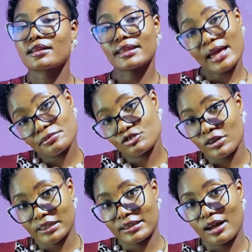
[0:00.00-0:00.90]
the
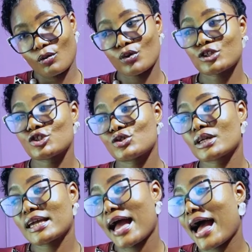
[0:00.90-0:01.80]
abstract noun, which you
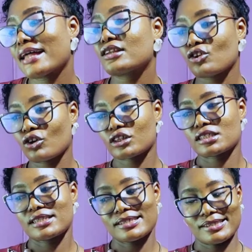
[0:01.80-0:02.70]

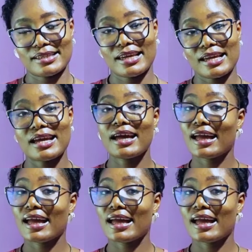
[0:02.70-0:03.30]
cannot see,